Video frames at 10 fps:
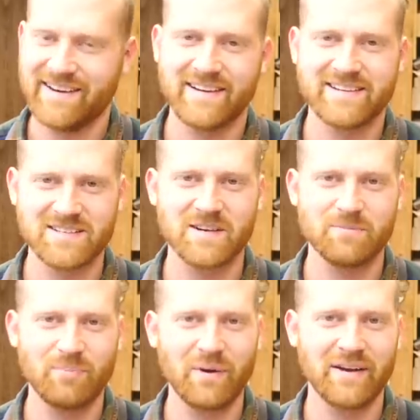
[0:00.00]
you know, at a
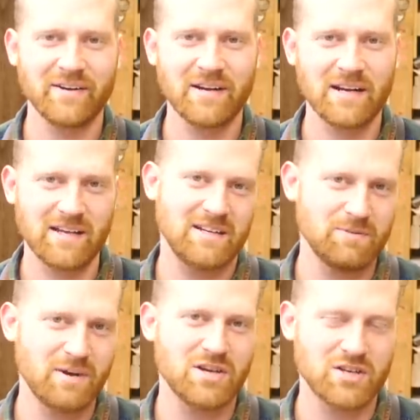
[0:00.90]
certain point you're going to get a
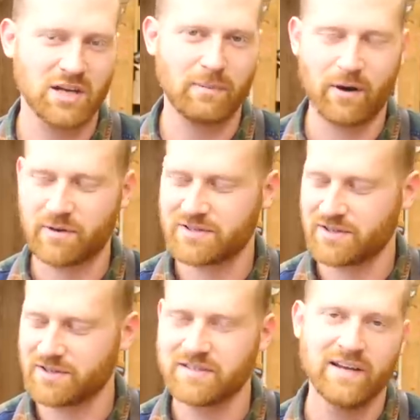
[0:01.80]
diminishing amount of
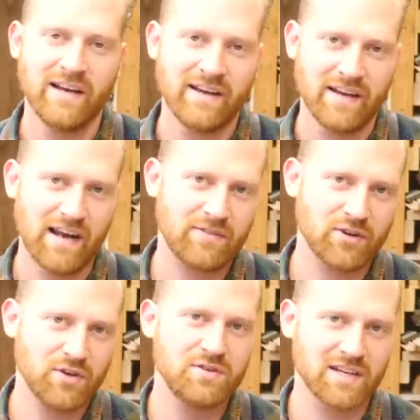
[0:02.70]
returns, and
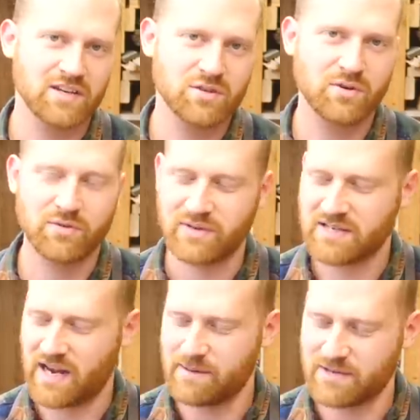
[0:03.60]
after using it two or three
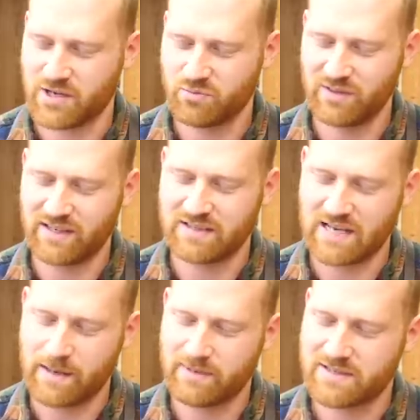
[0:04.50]
times, is really
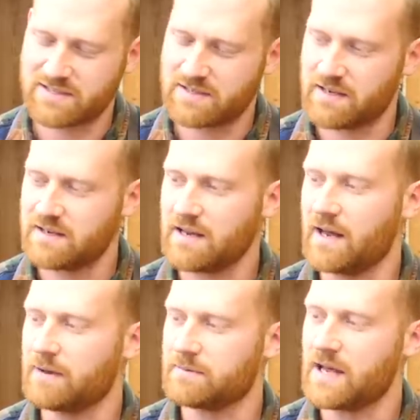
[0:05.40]
diamond
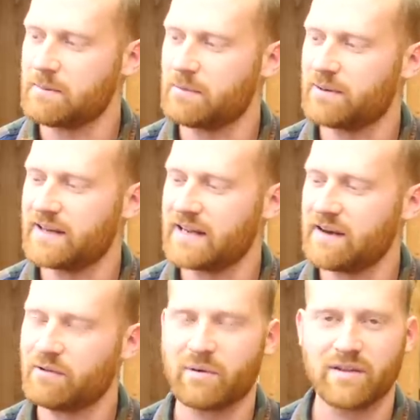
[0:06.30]
uh, diamond plating
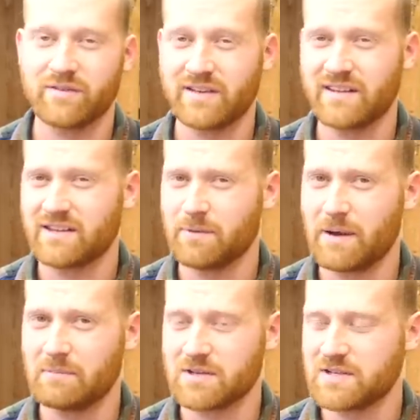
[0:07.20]
every one of those teeth going to
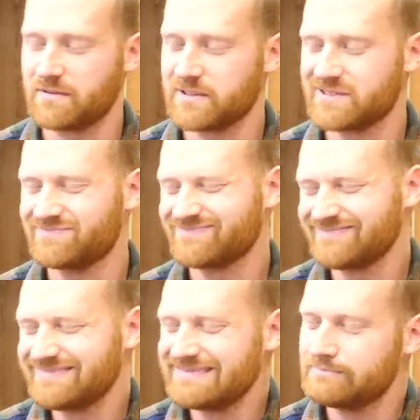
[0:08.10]
make much difference?
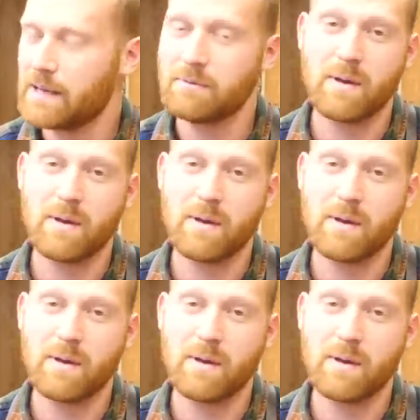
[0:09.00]
Mm, maybe,